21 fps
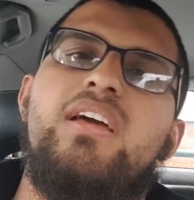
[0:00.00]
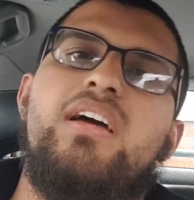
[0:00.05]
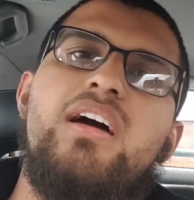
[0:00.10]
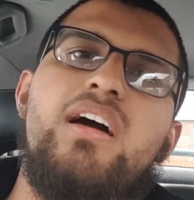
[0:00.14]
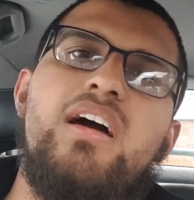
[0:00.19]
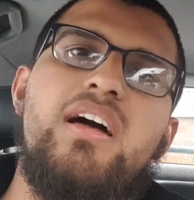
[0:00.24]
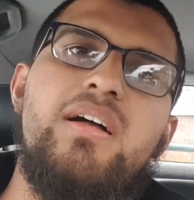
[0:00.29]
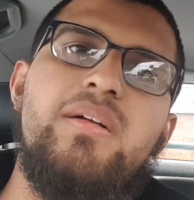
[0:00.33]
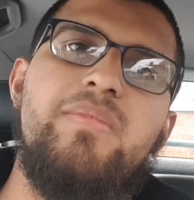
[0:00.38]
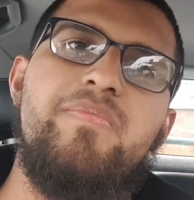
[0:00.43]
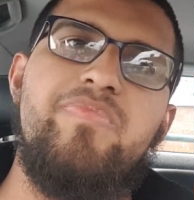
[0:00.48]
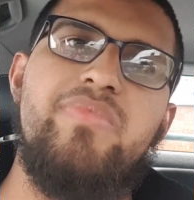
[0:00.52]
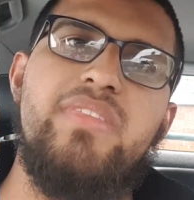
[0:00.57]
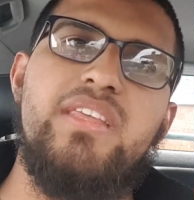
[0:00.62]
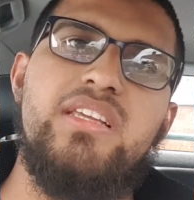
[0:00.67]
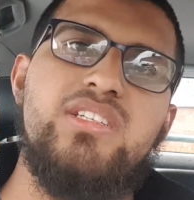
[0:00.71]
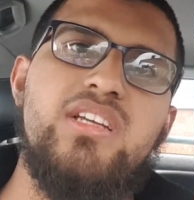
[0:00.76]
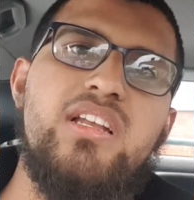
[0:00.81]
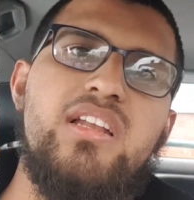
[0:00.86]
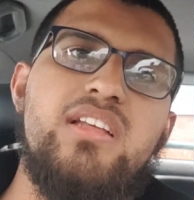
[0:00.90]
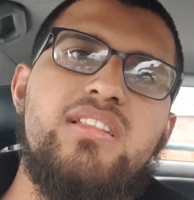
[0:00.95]

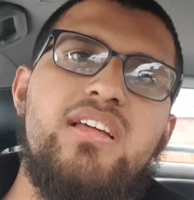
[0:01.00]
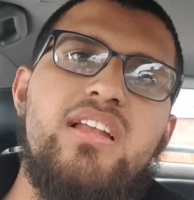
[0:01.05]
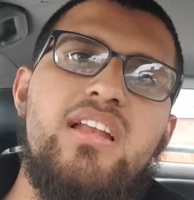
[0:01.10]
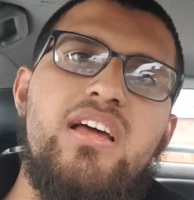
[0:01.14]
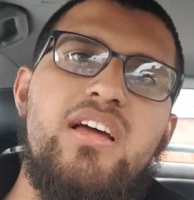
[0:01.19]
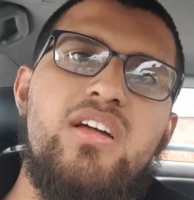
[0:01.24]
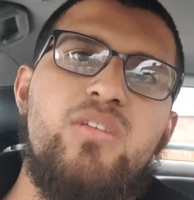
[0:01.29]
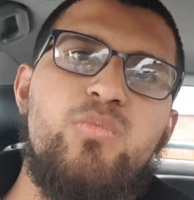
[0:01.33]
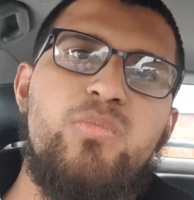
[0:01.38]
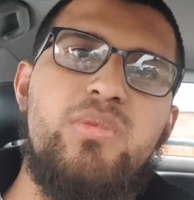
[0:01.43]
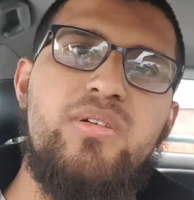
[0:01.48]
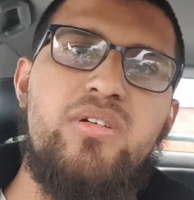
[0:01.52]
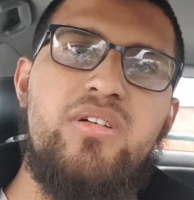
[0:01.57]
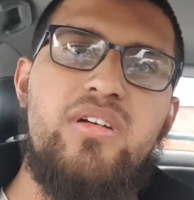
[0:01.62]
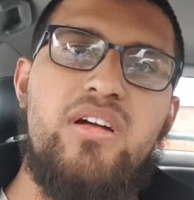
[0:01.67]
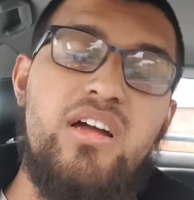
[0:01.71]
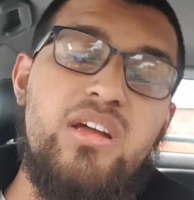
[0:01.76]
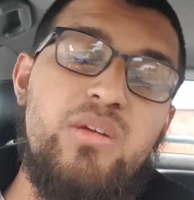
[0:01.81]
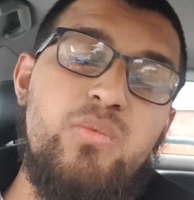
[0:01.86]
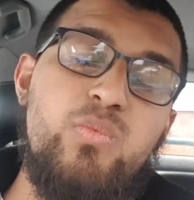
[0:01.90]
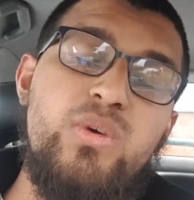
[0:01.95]
inshallah ta'ala,
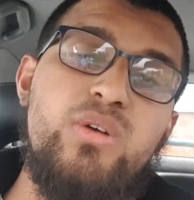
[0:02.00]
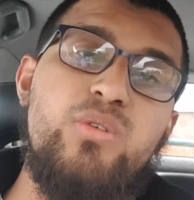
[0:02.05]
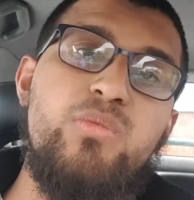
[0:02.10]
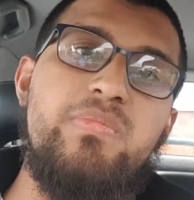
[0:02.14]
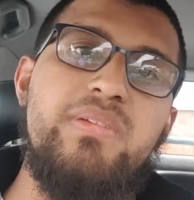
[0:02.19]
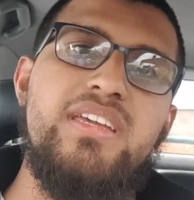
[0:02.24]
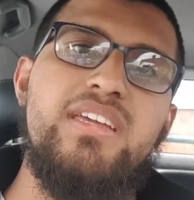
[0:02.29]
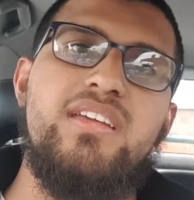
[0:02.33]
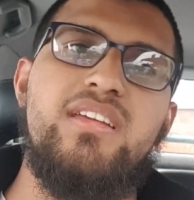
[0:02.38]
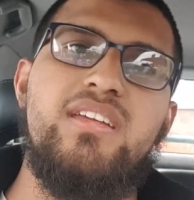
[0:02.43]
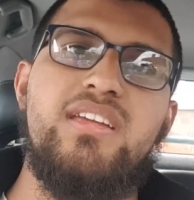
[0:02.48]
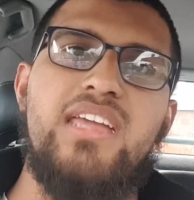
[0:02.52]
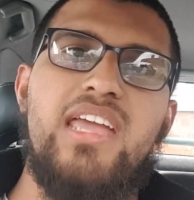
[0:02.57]
I will be